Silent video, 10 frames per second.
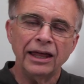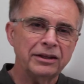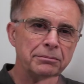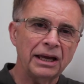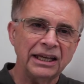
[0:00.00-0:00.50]

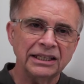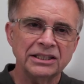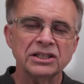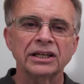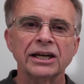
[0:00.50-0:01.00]
other main
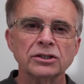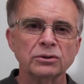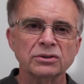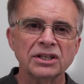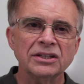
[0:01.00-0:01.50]

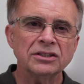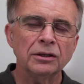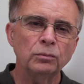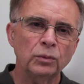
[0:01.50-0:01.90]
international system,